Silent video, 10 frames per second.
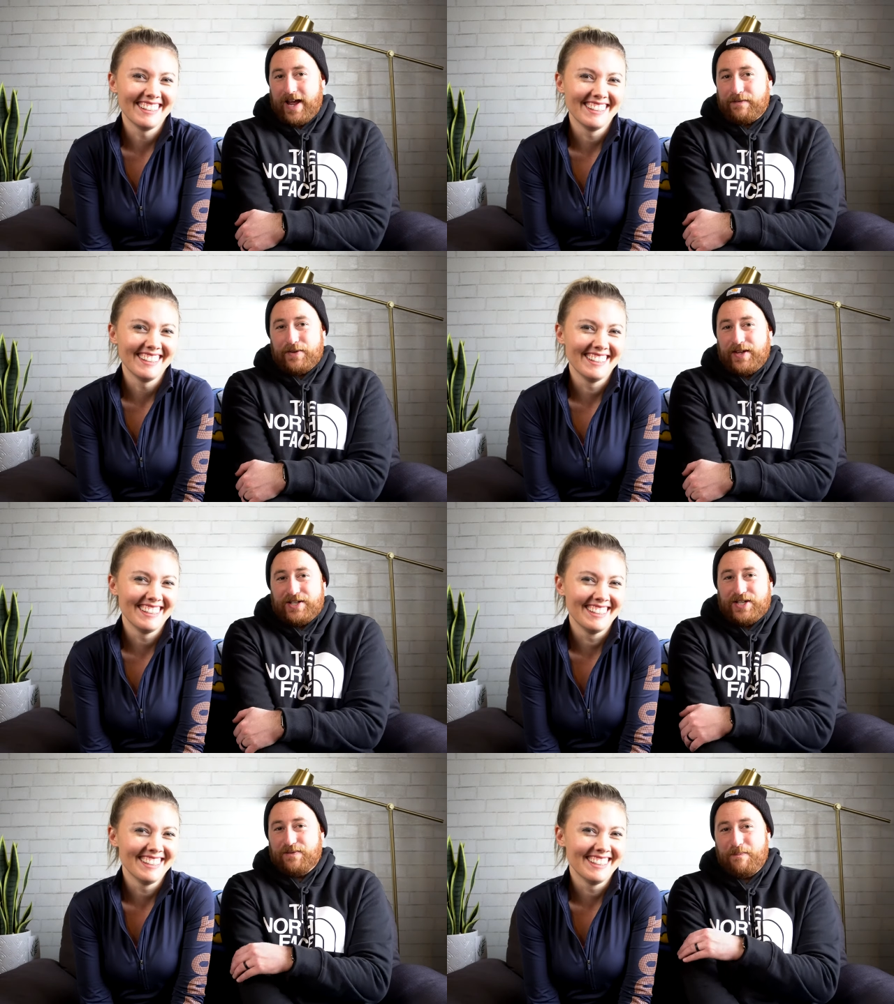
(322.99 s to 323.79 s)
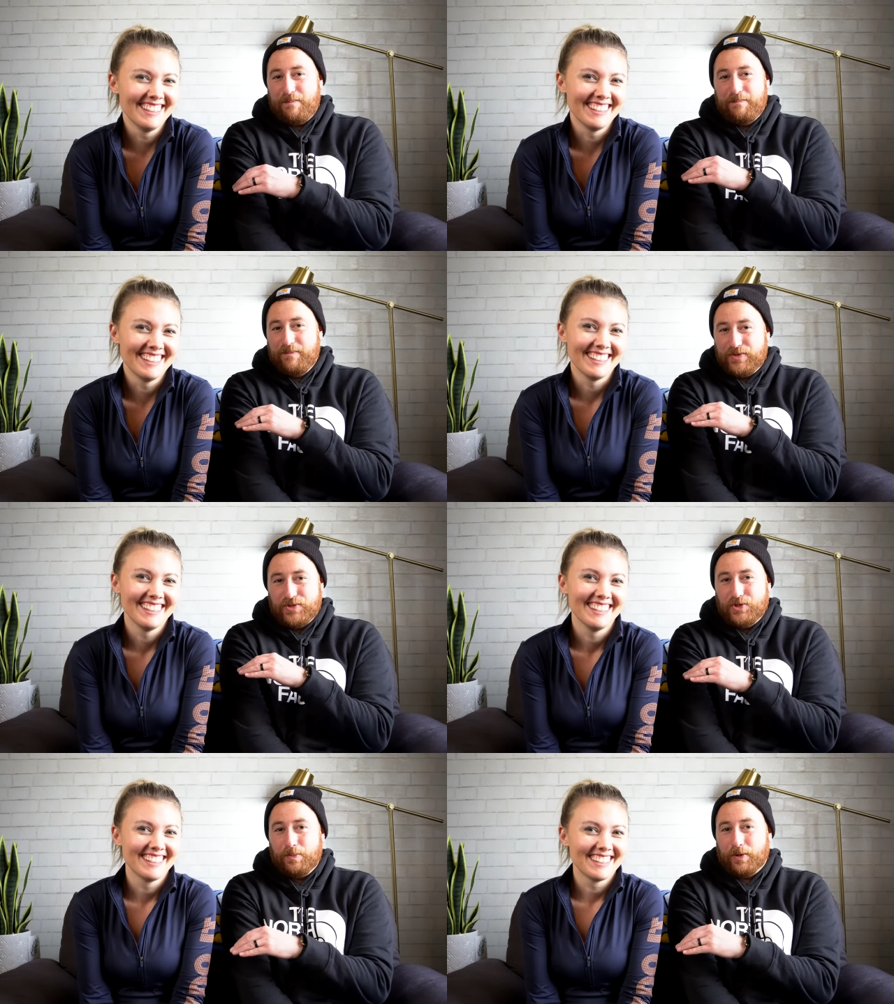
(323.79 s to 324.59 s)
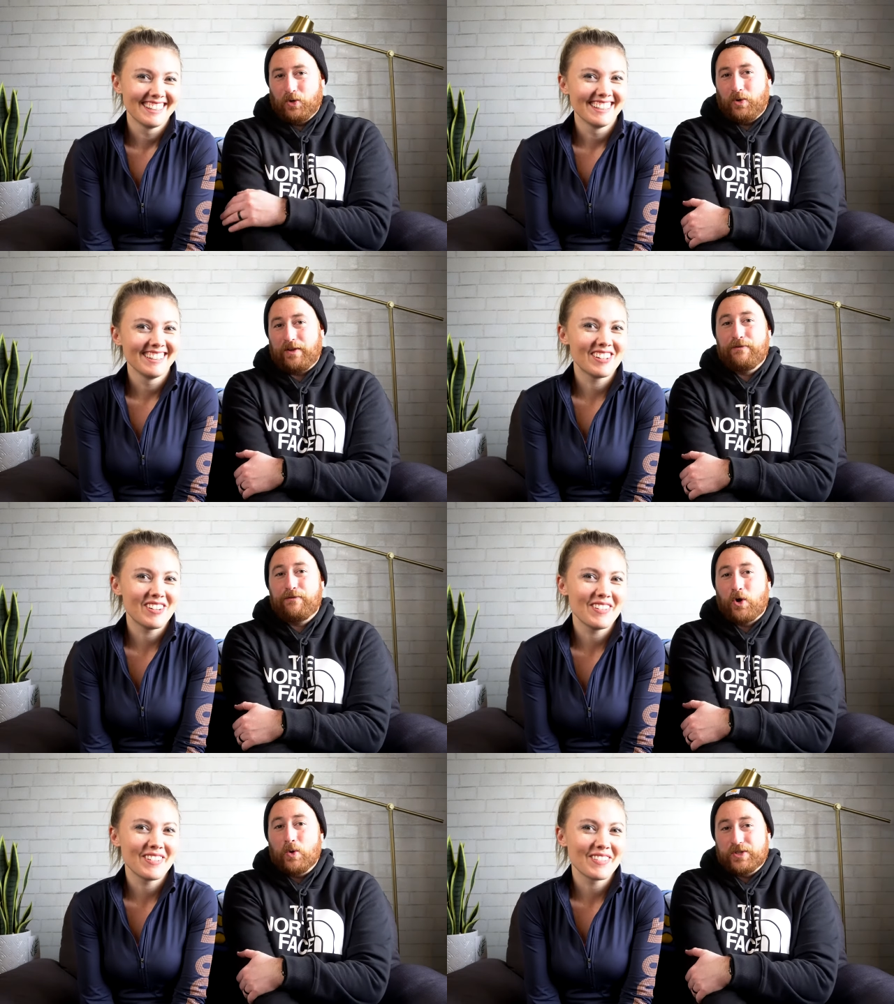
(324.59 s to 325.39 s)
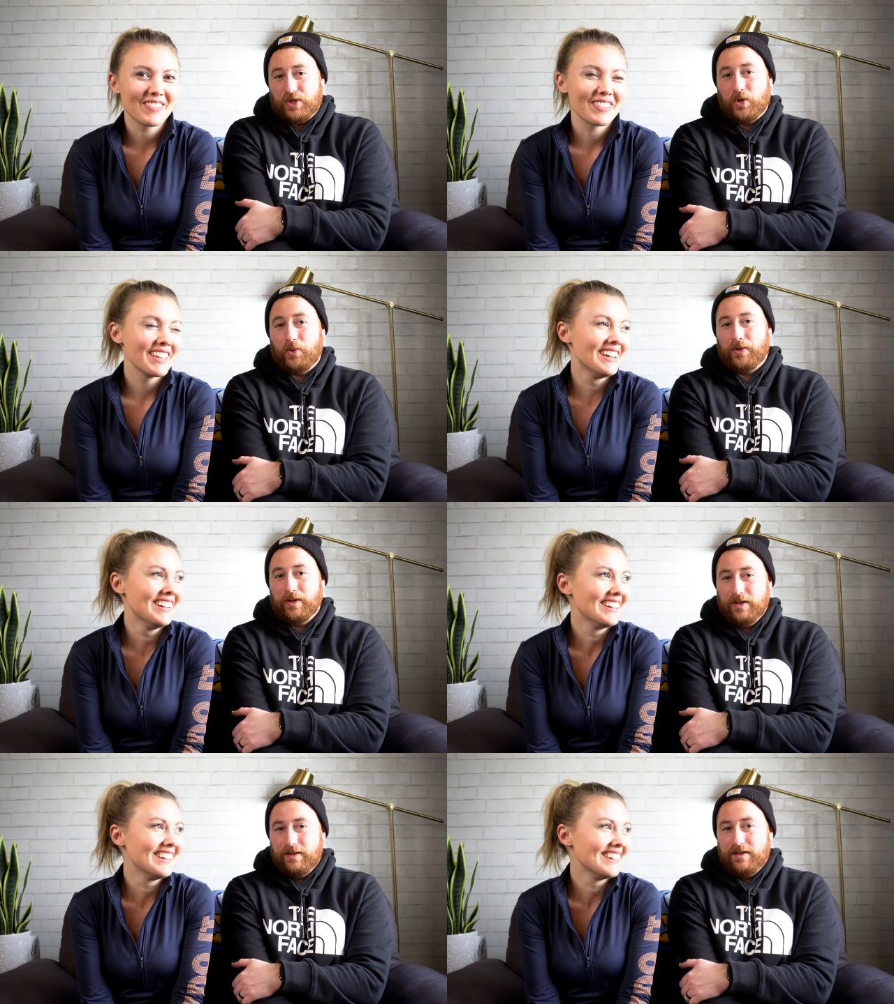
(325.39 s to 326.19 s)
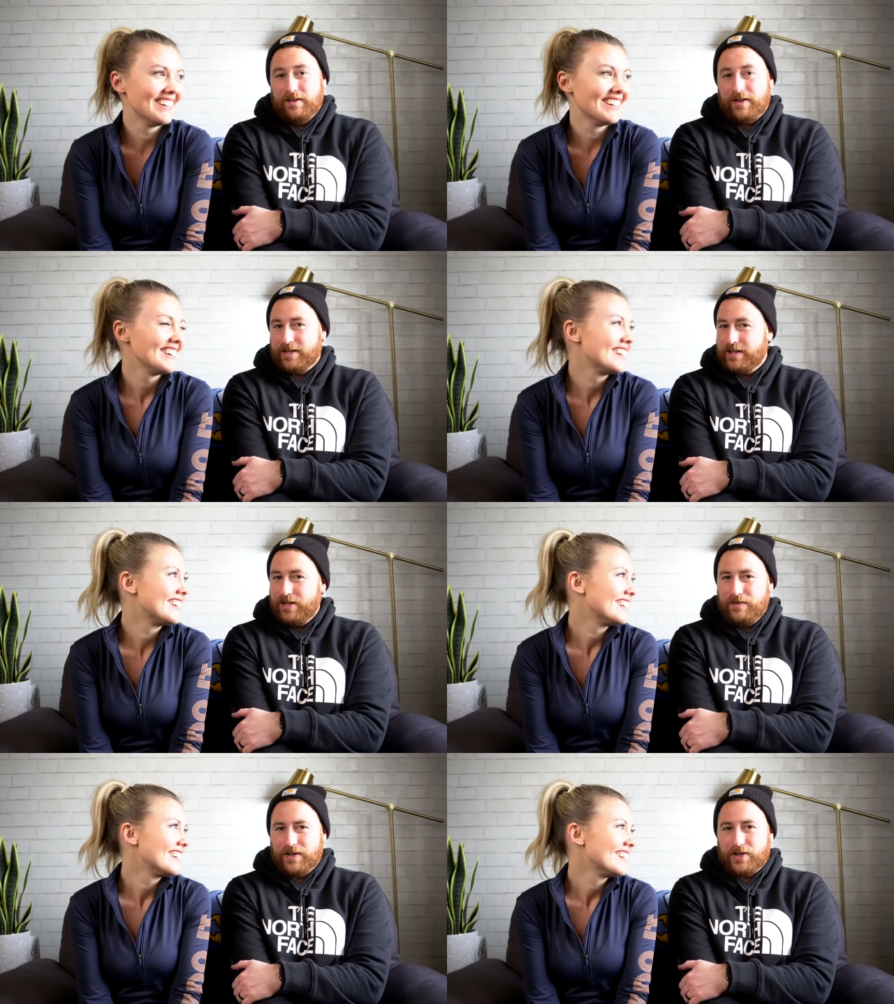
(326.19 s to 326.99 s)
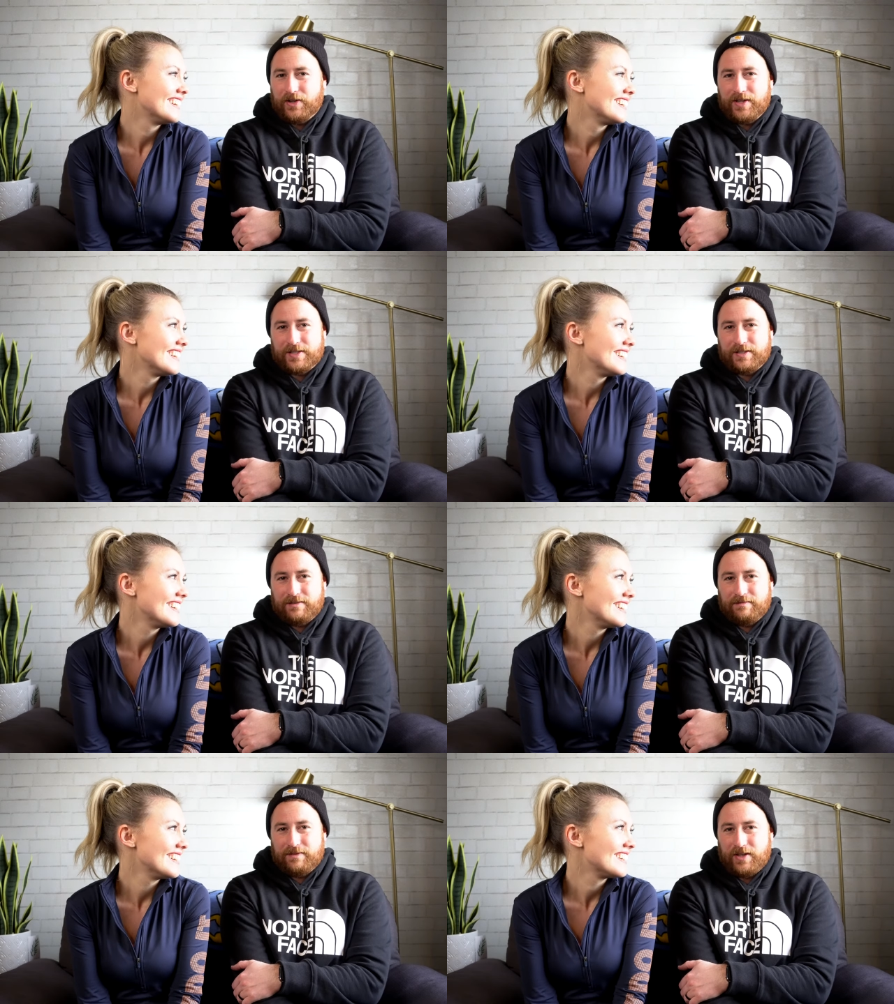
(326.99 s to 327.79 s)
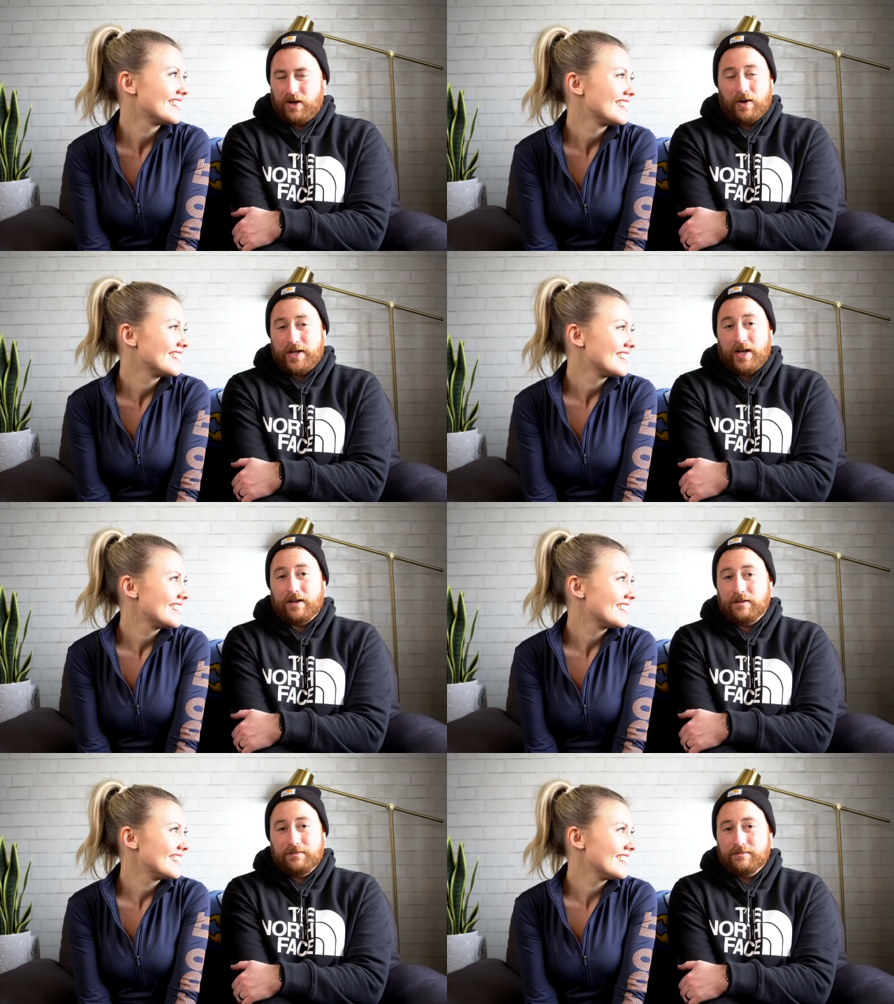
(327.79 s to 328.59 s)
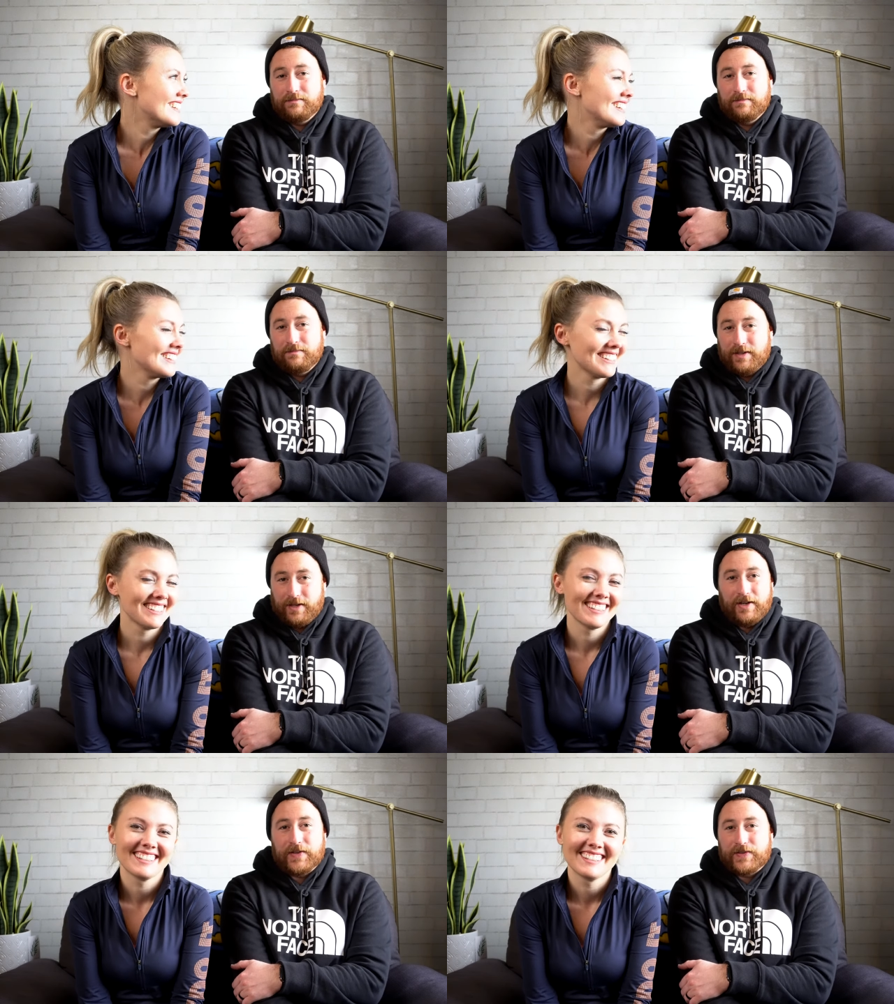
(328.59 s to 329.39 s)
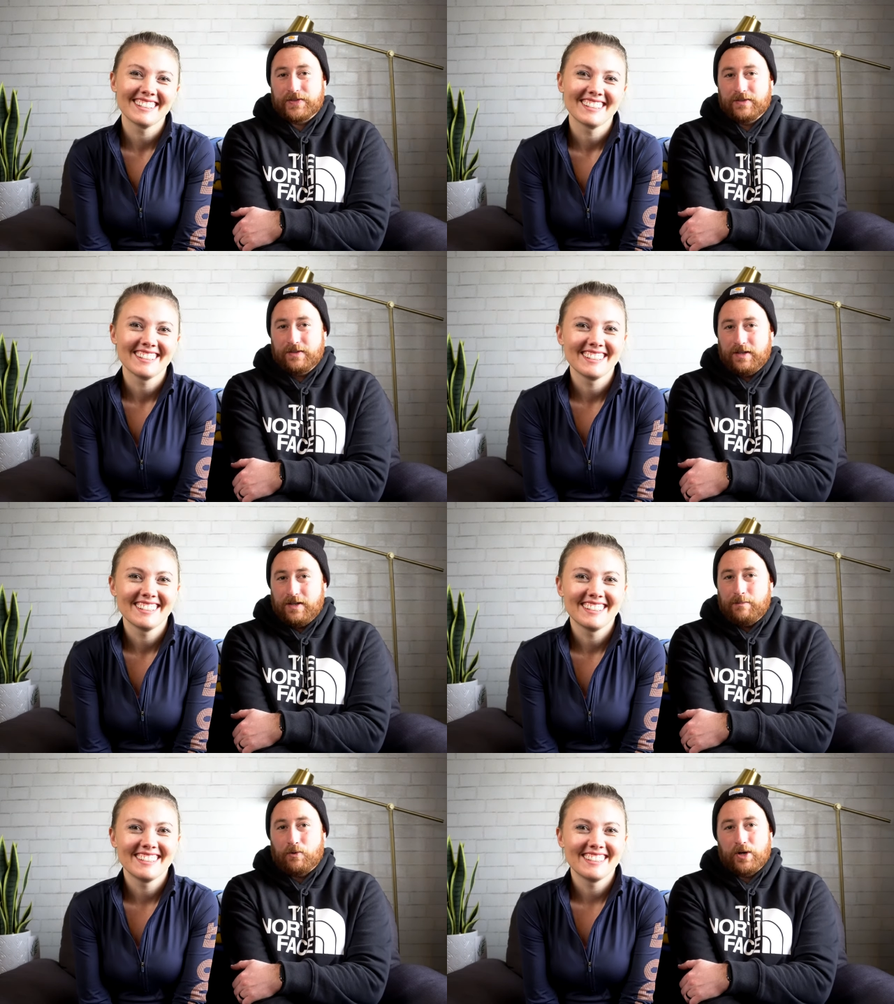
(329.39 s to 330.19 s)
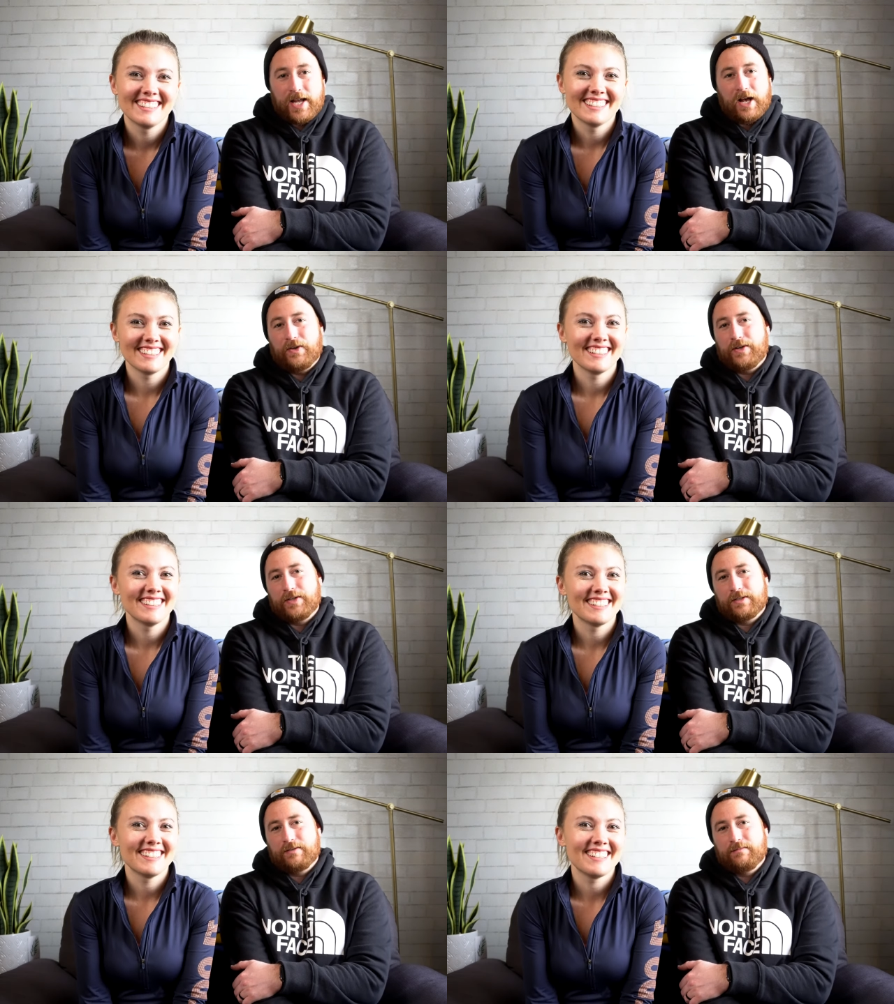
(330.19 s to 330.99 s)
Speaker 1: everything is just super cold, like frozen cold. Like, did you even cook this? No, I didn't. Here it is, Marie Callender's.